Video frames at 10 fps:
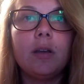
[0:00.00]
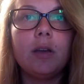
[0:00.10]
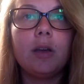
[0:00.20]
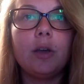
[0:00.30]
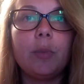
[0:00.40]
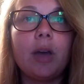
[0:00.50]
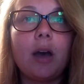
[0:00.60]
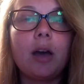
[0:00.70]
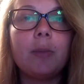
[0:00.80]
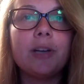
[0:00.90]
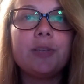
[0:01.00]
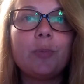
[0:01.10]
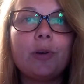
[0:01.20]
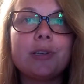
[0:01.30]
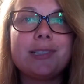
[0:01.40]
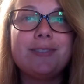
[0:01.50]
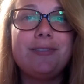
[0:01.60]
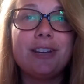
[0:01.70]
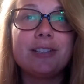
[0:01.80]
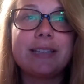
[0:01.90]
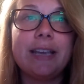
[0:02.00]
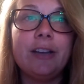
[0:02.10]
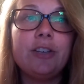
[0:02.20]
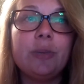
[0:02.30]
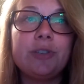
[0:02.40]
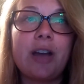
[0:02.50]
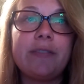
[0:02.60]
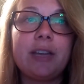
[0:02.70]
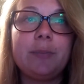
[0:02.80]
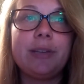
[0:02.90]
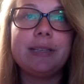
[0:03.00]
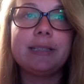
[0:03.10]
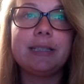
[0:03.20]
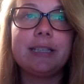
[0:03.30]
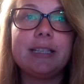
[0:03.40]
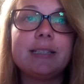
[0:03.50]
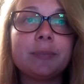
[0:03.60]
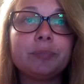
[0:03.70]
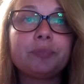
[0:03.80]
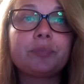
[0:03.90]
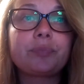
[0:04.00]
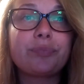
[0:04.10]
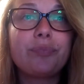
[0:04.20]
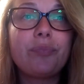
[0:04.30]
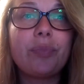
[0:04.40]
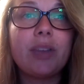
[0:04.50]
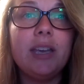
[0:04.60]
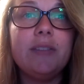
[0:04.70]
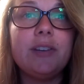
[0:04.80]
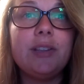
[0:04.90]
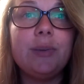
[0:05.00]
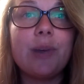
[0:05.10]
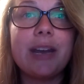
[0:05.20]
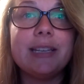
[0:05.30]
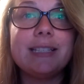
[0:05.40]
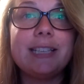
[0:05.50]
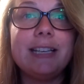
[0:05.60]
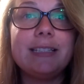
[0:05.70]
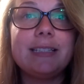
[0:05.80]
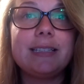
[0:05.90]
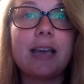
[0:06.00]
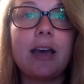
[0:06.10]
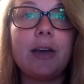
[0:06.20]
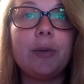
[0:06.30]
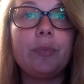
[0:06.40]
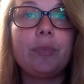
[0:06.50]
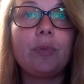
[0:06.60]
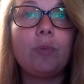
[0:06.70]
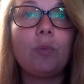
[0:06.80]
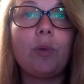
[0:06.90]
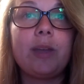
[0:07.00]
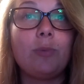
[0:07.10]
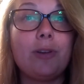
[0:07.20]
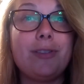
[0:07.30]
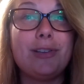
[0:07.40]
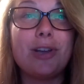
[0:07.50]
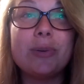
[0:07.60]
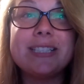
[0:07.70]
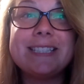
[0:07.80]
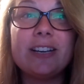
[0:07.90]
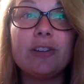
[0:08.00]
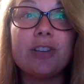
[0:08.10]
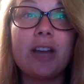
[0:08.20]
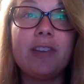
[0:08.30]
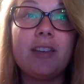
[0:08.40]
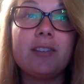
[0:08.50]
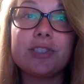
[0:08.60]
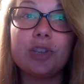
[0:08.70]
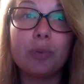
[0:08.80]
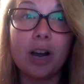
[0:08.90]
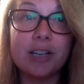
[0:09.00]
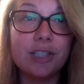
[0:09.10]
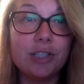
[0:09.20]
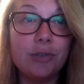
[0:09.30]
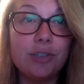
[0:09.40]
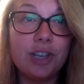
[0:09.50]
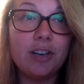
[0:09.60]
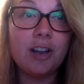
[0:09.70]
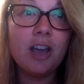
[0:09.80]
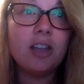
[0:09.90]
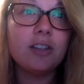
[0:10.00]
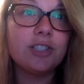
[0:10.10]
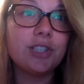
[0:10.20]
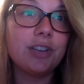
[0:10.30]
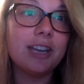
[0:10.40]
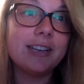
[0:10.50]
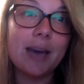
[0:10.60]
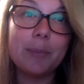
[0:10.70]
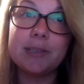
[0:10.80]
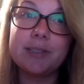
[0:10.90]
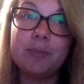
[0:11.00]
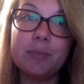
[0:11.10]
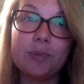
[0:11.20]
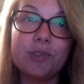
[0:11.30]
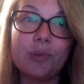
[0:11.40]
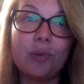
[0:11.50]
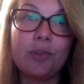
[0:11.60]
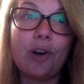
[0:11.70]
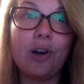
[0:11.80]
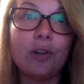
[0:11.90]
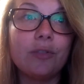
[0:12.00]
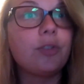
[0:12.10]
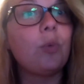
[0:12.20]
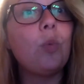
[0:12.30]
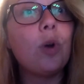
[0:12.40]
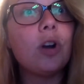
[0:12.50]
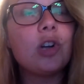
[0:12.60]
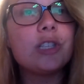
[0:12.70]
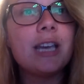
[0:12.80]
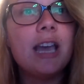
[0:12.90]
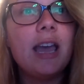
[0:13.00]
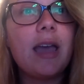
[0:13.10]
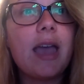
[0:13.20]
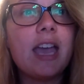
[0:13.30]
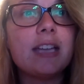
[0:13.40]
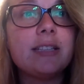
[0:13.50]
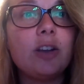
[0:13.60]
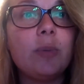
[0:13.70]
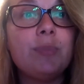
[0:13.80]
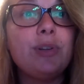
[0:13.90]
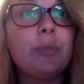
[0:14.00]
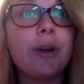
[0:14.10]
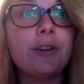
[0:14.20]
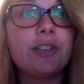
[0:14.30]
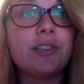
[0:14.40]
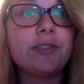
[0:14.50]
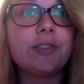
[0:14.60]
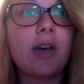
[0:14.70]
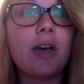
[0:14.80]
On a much more severe scale, human trafficking plays into this. Even in the United States, and we're in the lowest tier of trafficking, there's still prostitution, there's still kidnappings of people sold all over the world, and there are people who purchased